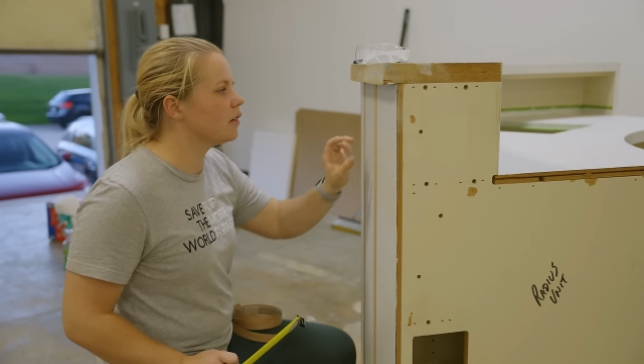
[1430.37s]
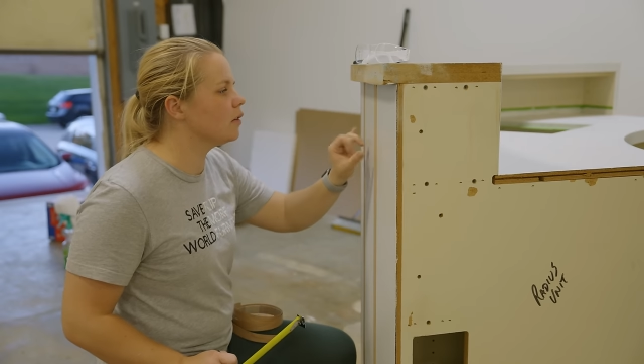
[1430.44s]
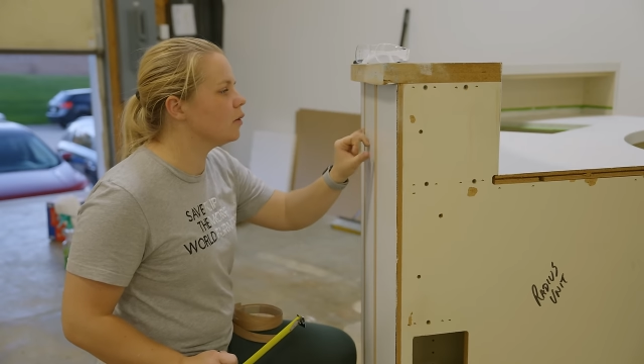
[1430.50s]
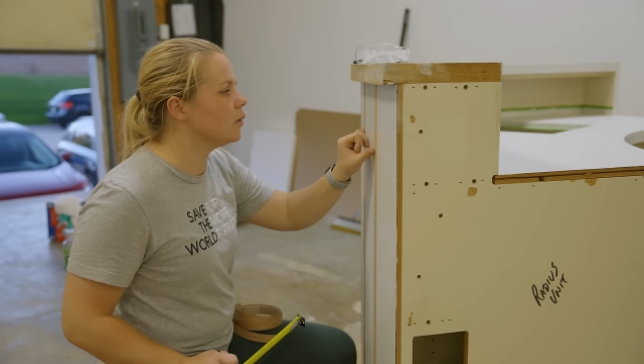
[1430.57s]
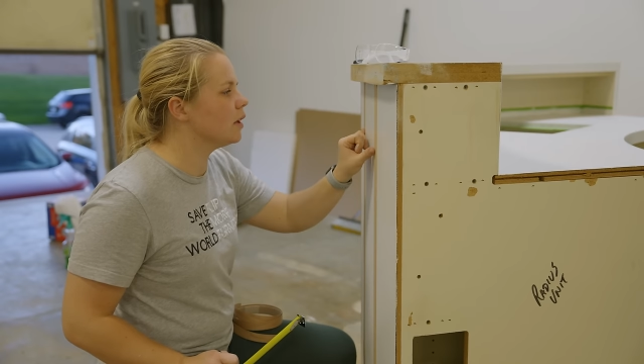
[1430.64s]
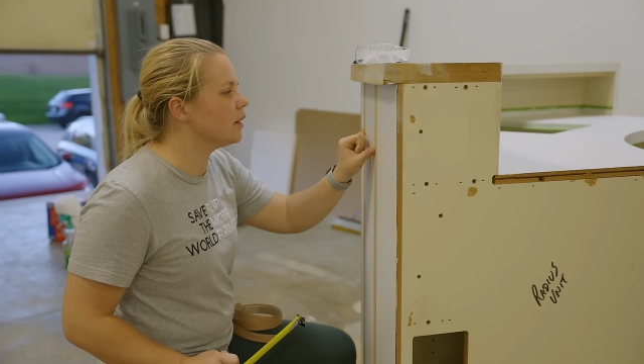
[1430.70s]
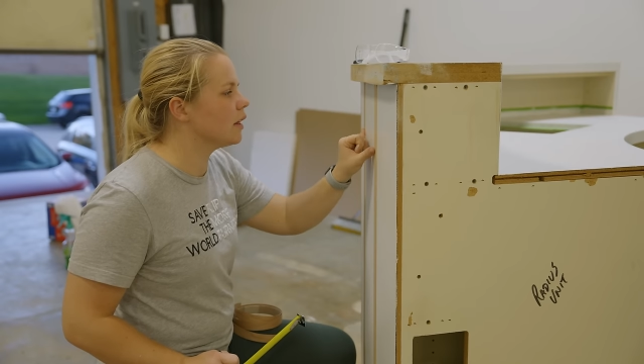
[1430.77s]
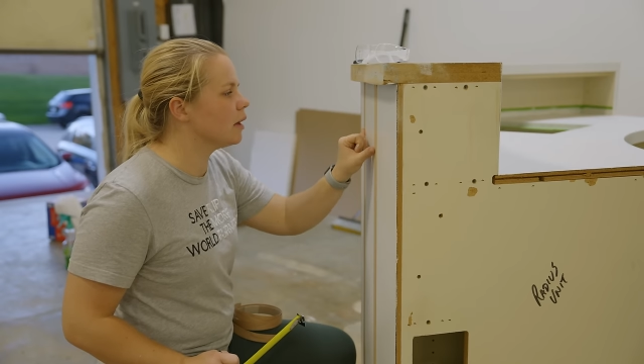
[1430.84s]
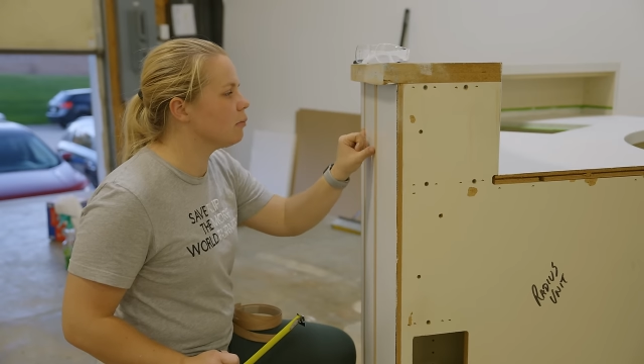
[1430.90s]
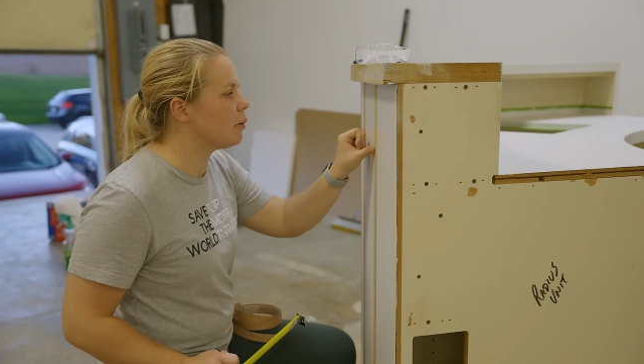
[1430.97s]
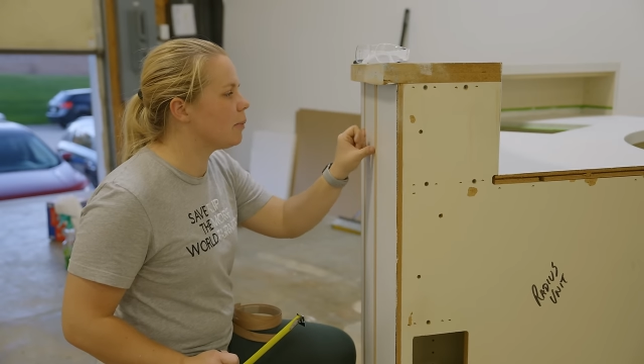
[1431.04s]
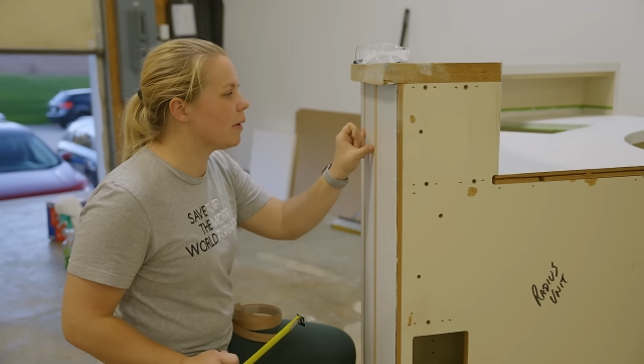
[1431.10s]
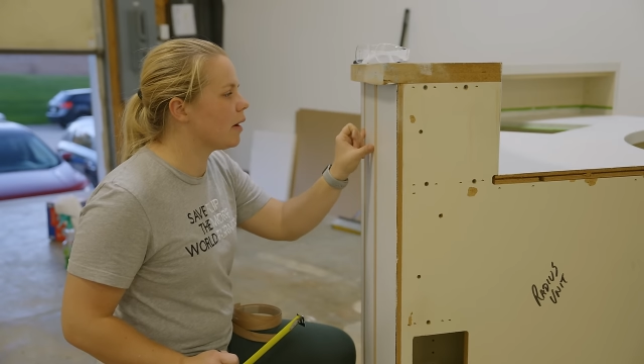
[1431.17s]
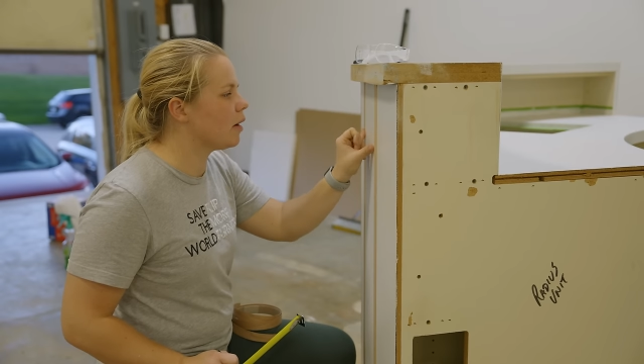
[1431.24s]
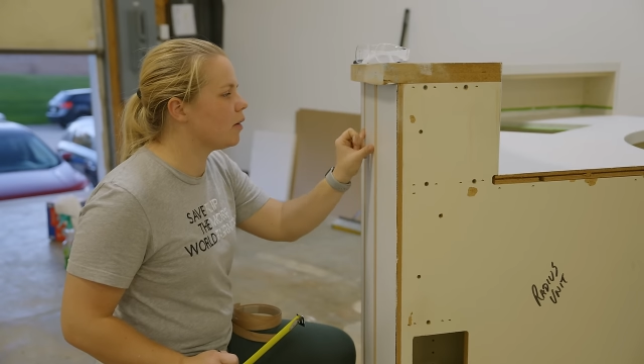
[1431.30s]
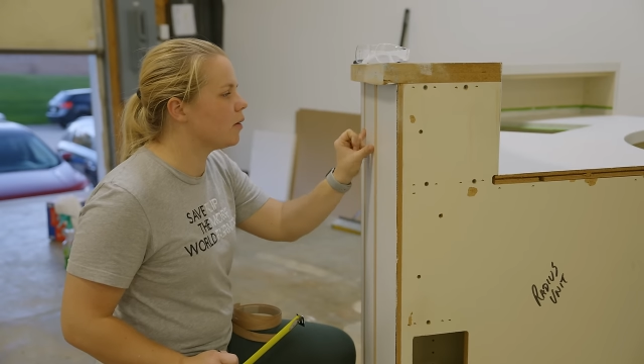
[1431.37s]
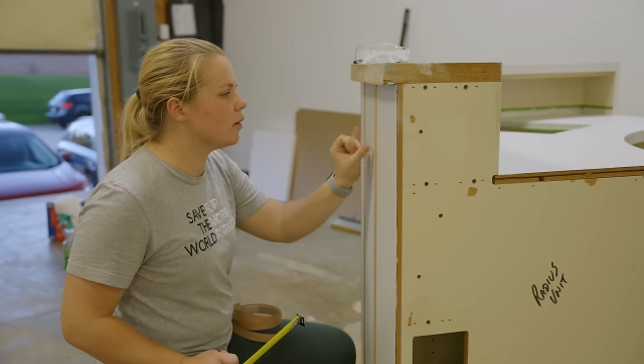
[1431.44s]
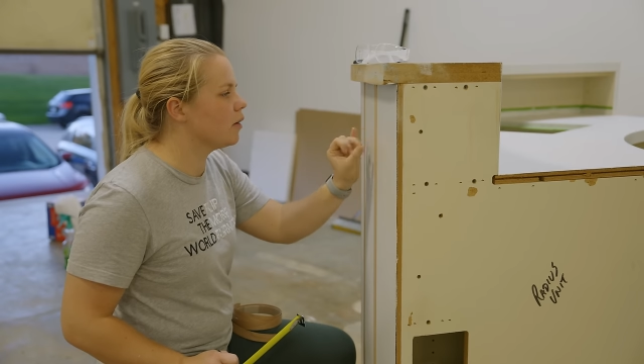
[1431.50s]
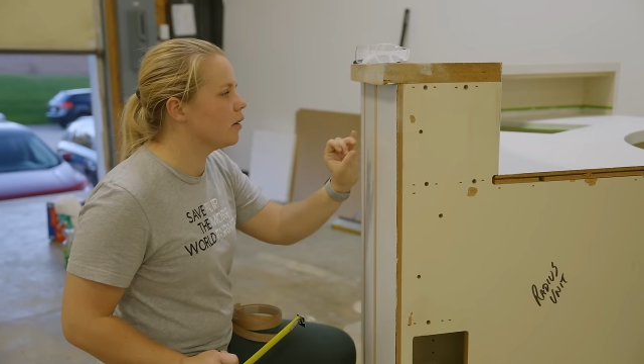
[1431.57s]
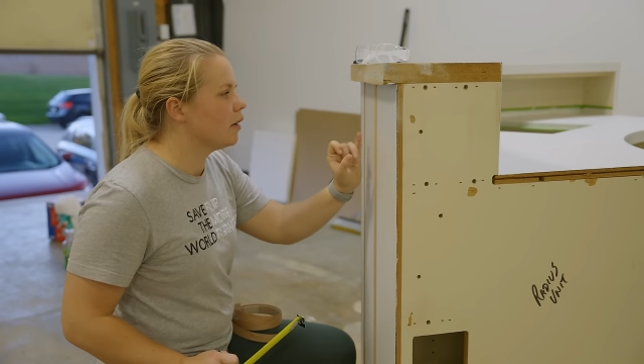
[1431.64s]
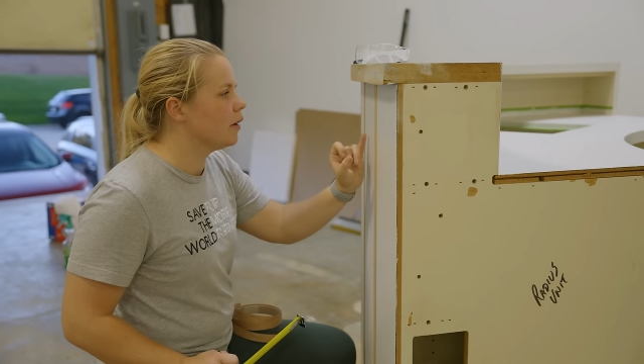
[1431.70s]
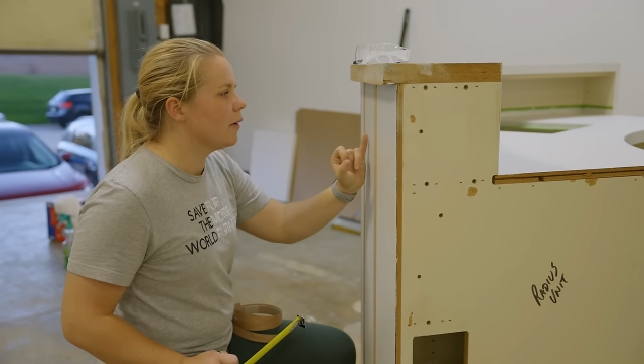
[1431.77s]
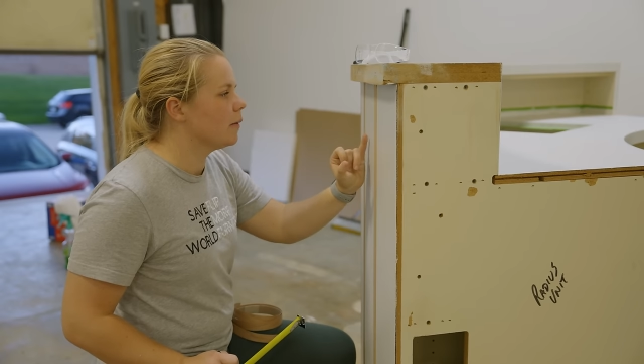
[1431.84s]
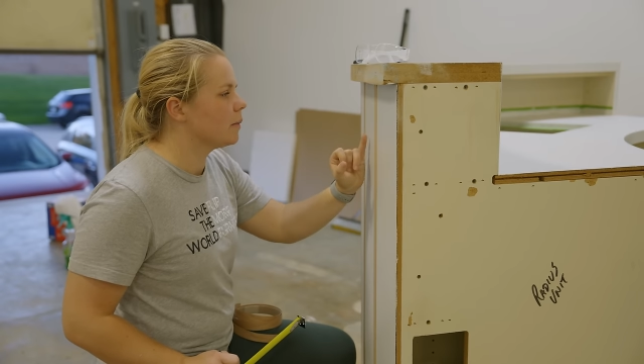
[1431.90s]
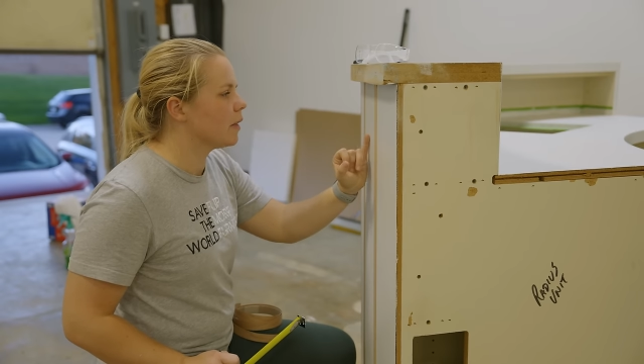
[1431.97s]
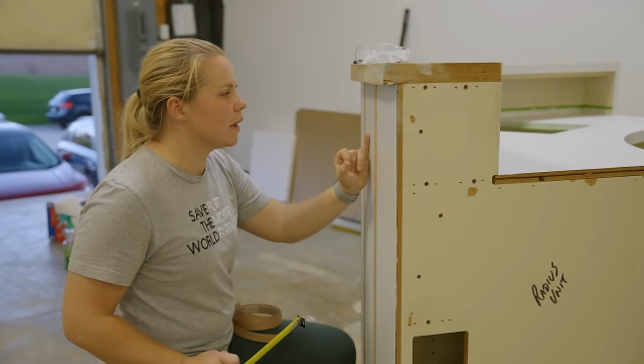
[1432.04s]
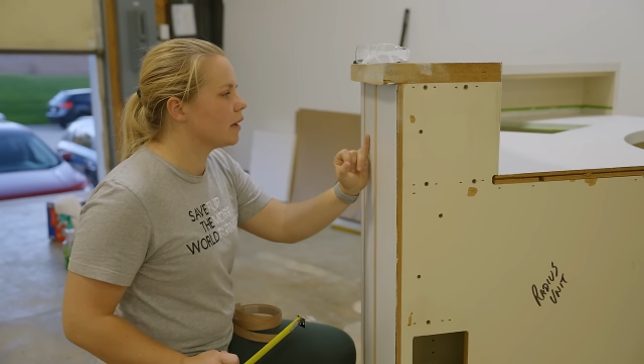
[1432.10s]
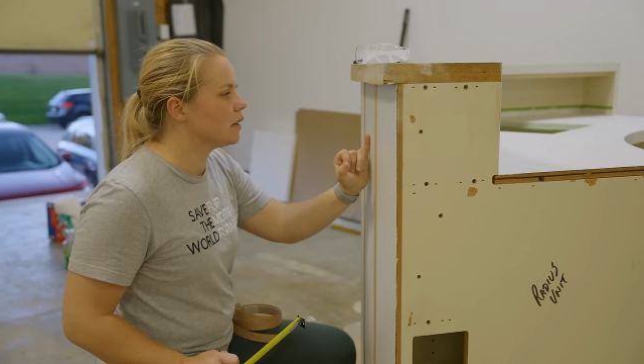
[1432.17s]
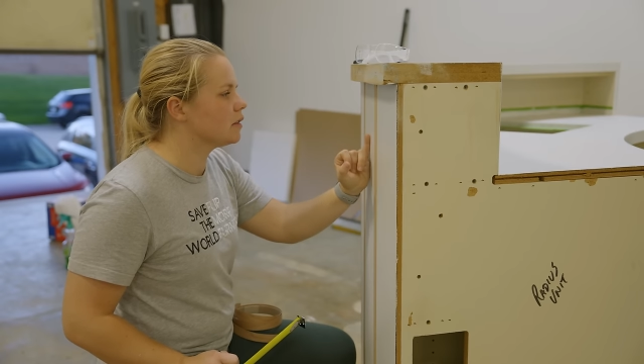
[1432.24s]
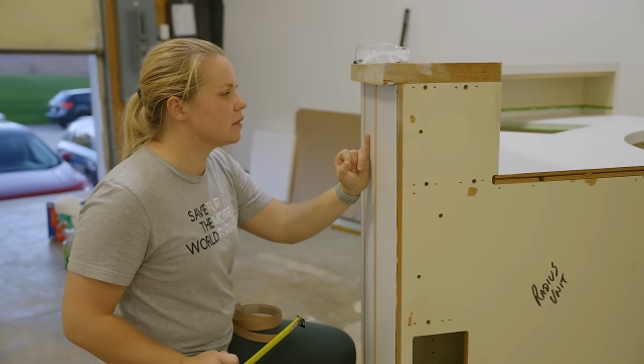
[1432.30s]
doing them about
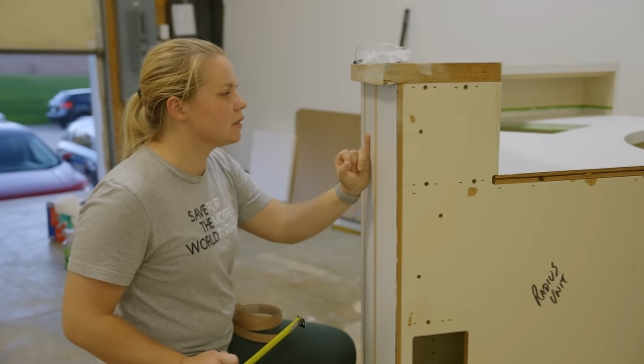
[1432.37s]
like